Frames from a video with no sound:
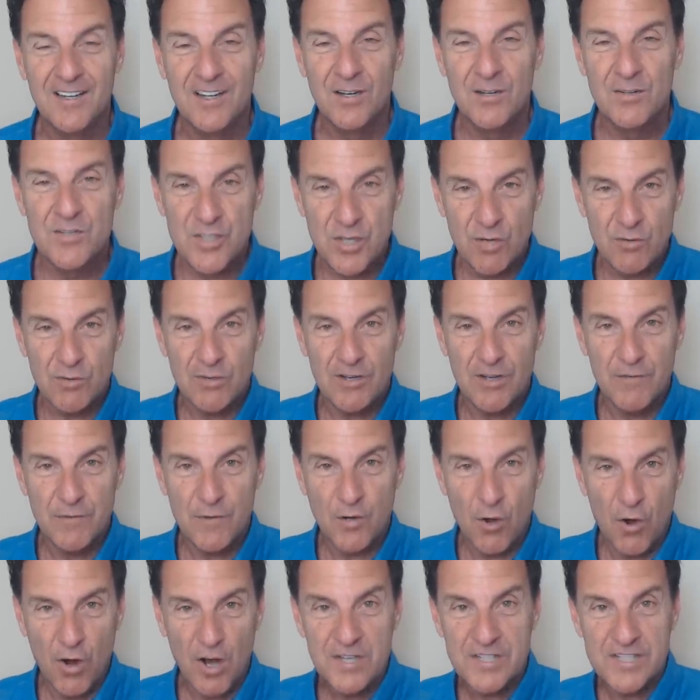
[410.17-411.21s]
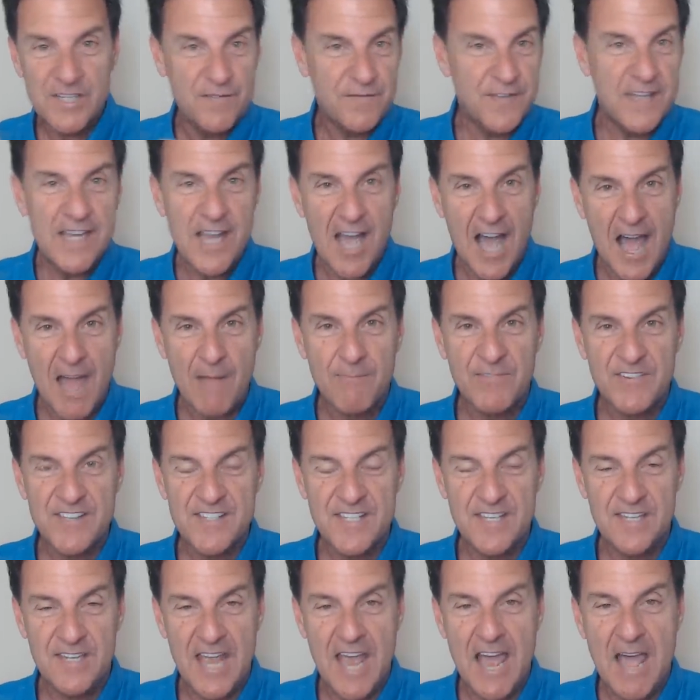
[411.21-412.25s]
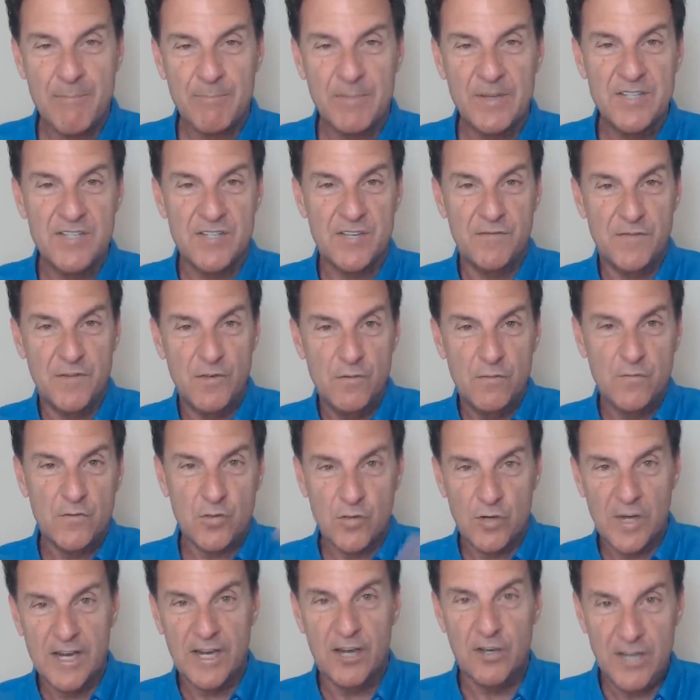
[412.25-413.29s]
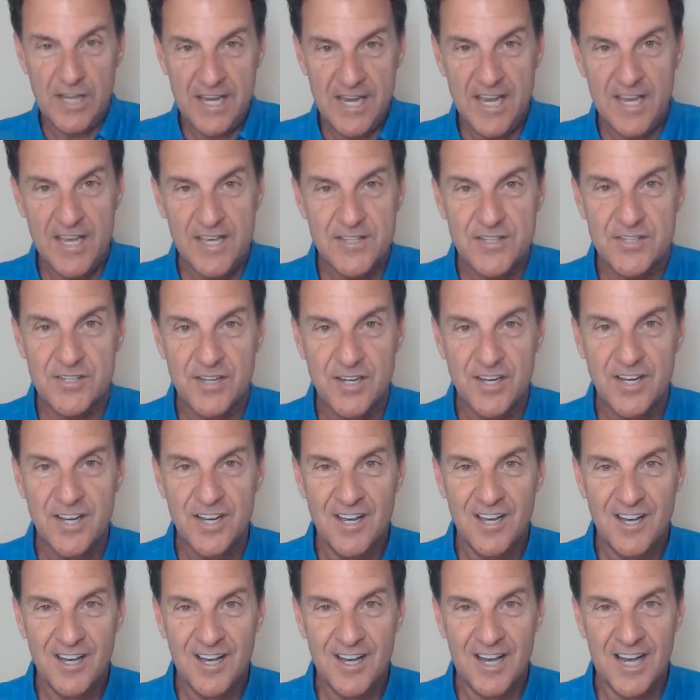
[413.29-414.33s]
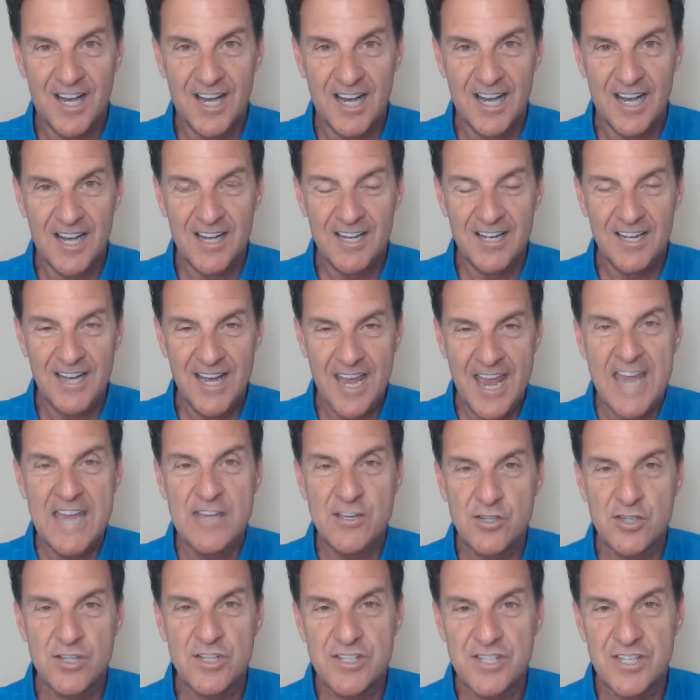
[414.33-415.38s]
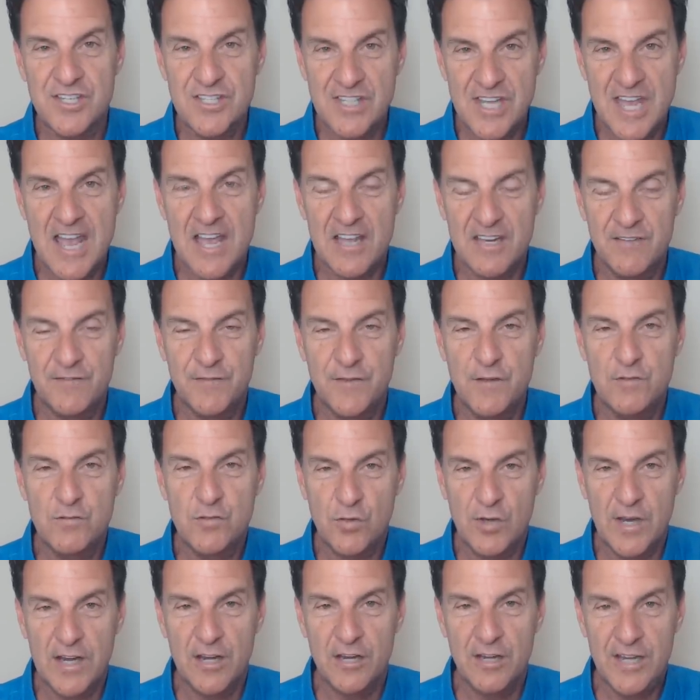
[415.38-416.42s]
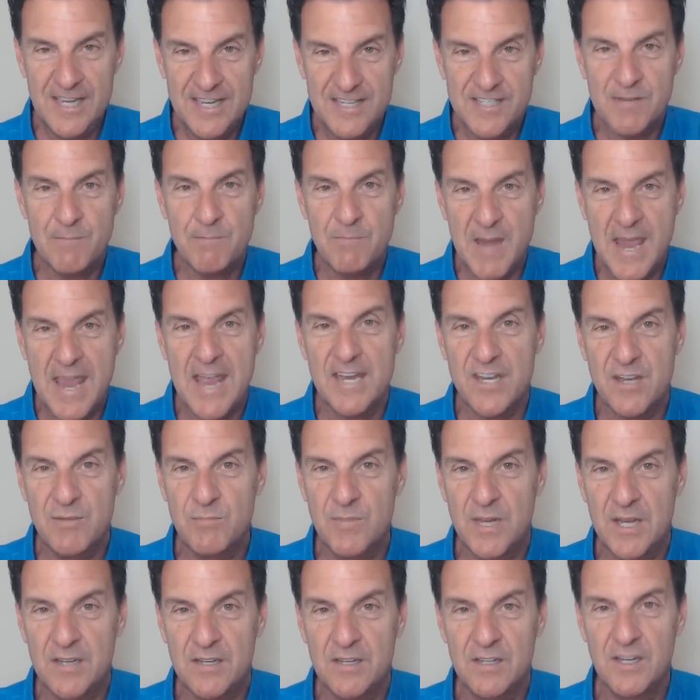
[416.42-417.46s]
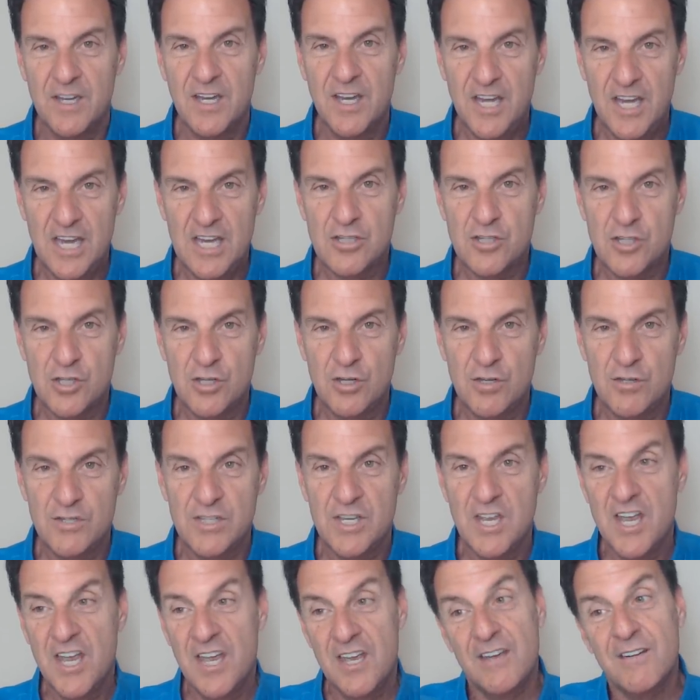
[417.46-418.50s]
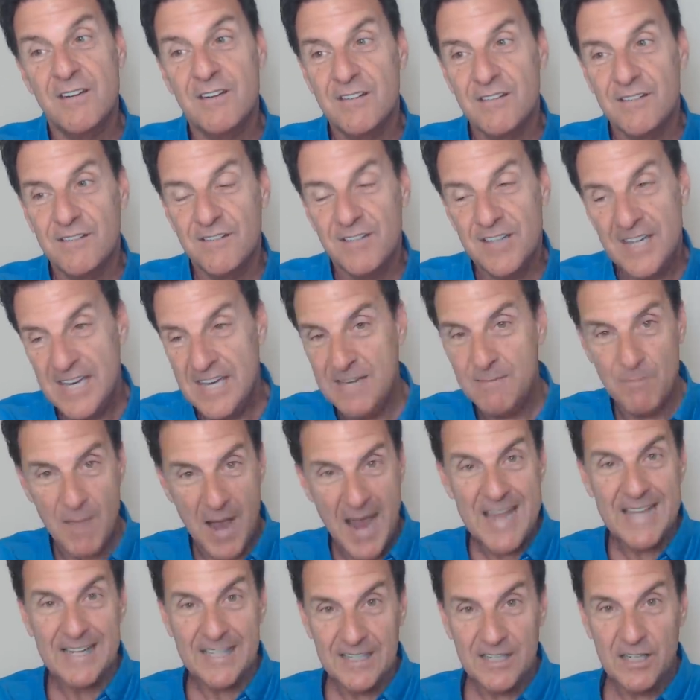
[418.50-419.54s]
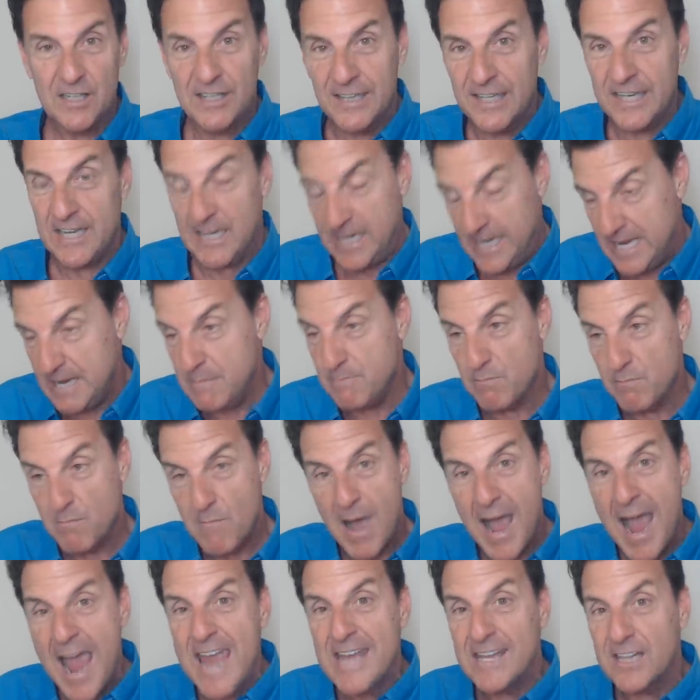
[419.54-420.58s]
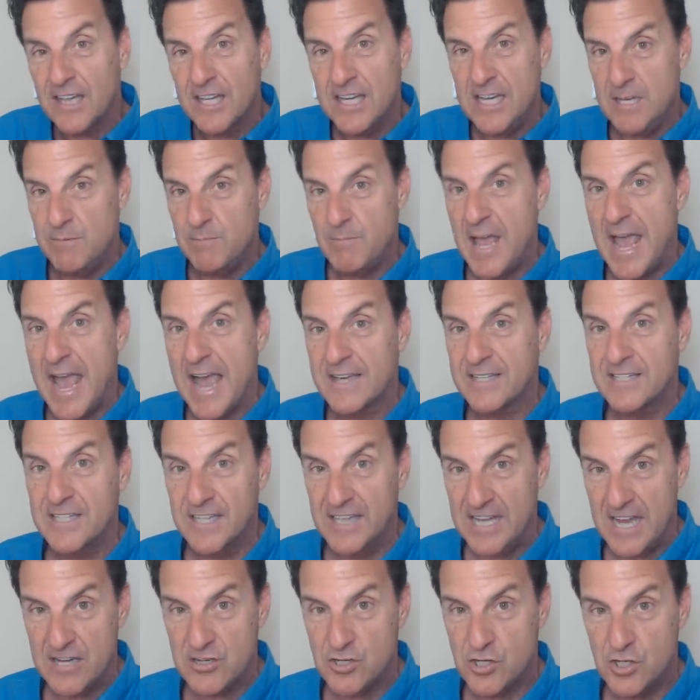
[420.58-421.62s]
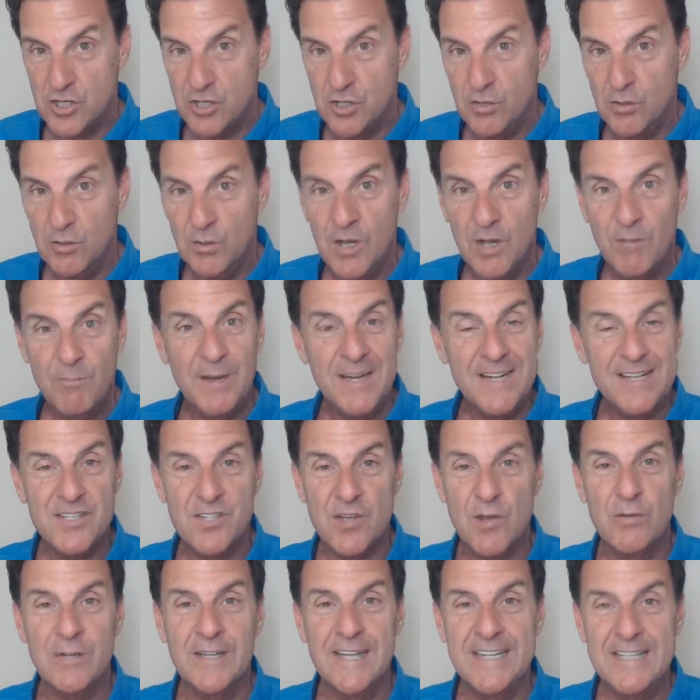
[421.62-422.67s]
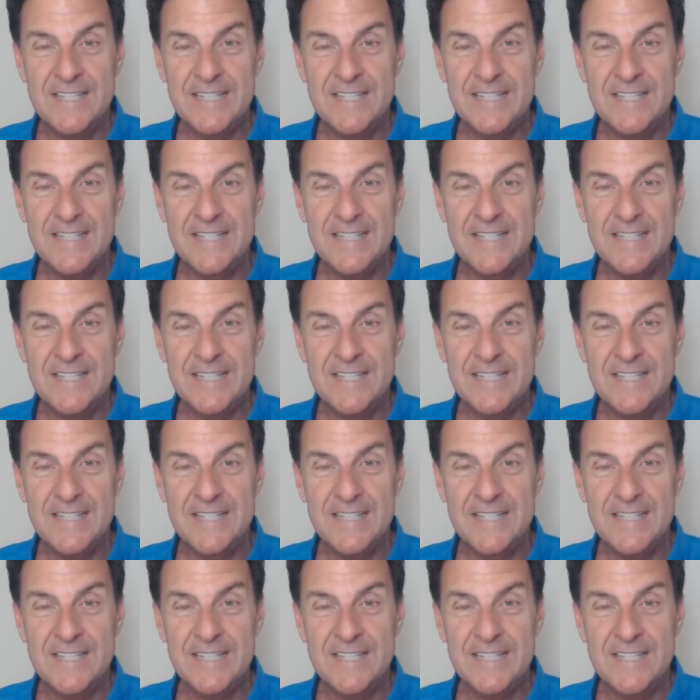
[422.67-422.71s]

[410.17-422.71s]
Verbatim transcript: So, of course, if the opposite happens, if you triggered his Uh, anxious attack, if you trigger his abandonment issues, he might he might lean back to get you, but it's only